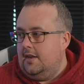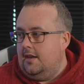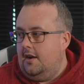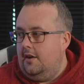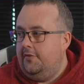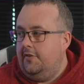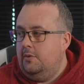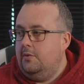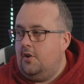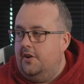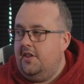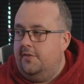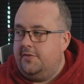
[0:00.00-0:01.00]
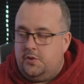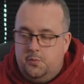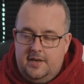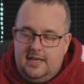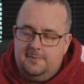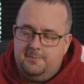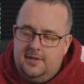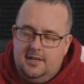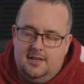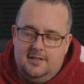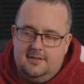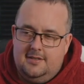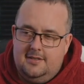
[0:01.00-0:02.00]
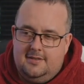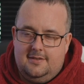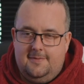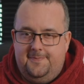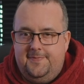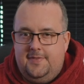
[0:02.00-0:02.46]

I think we've got enough to win it, but I'm just